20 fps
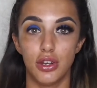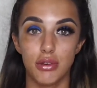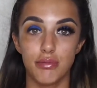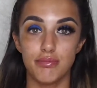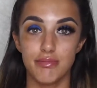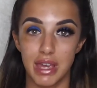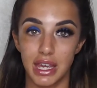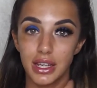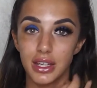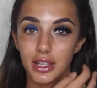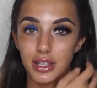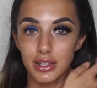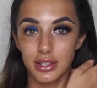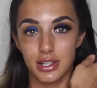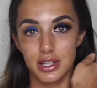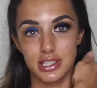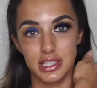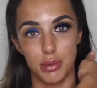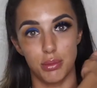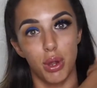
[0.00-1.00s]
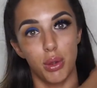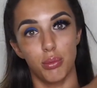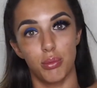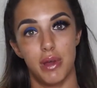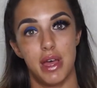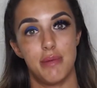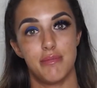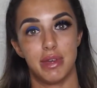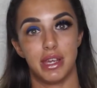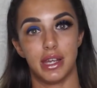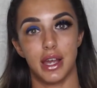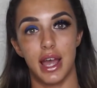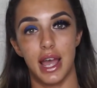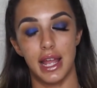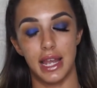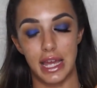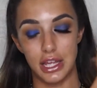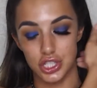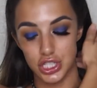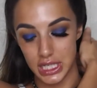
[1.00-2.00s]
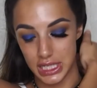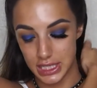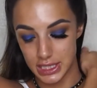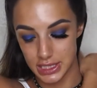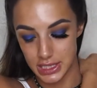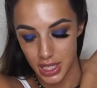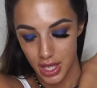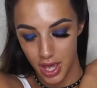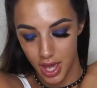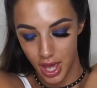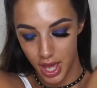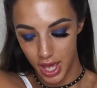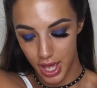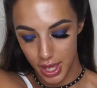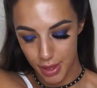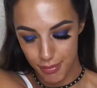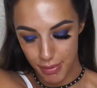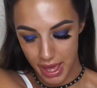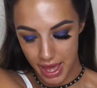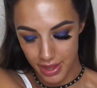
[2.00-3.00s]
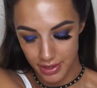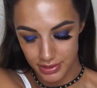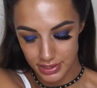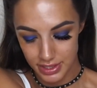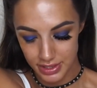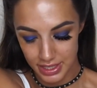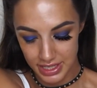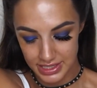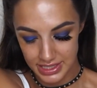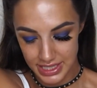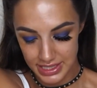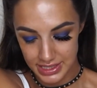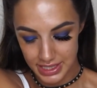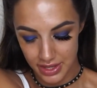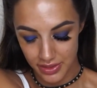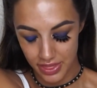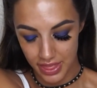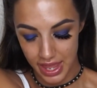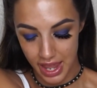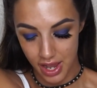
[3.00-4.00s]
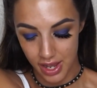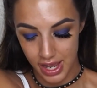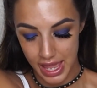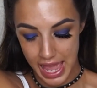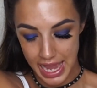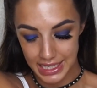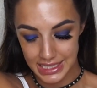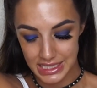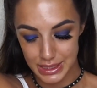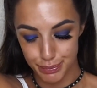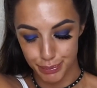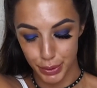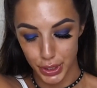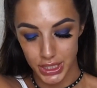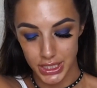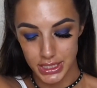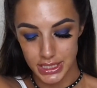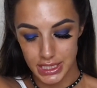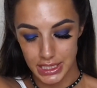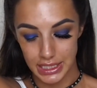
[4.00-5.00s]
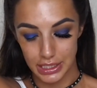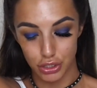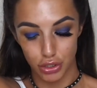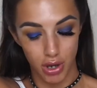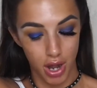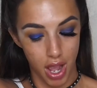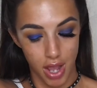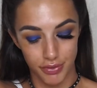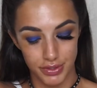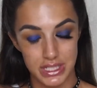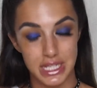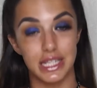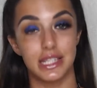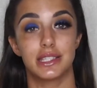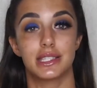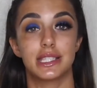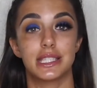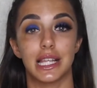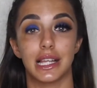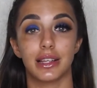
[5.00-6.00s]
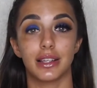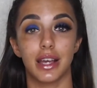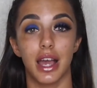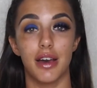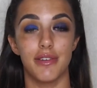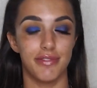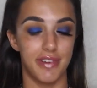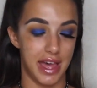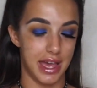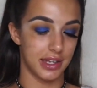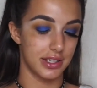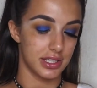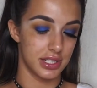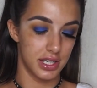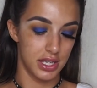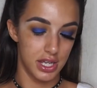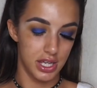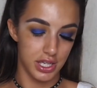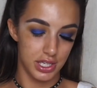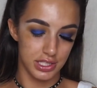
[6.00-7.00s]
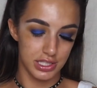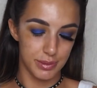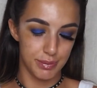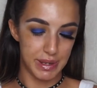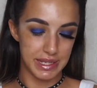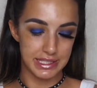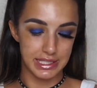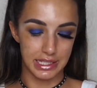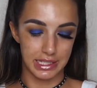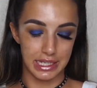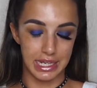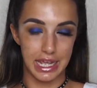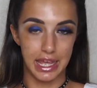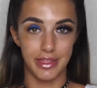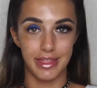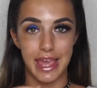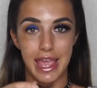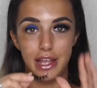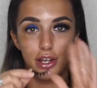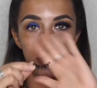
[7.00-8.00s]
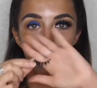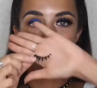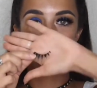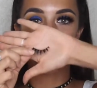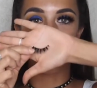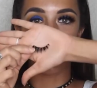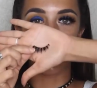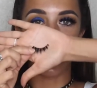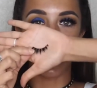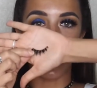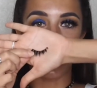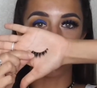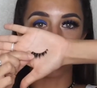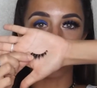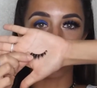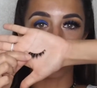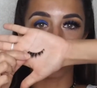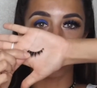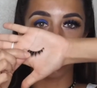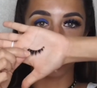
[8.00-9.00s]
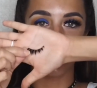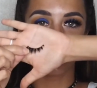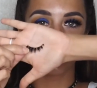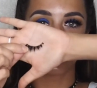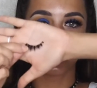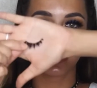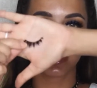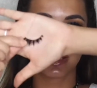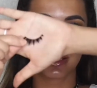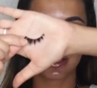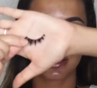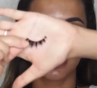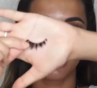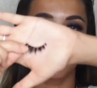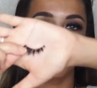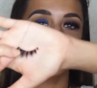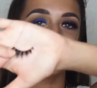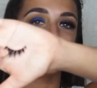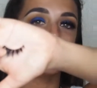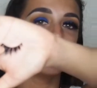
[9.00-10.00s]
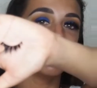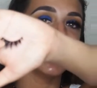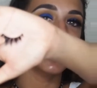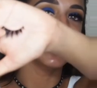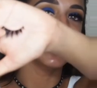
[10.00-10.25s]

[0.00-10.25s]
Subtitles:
not mink, because I won't wear mink eyelashes, and it says that they are expertly crafted silk effect. So basically they look like this. I'm going to zoom it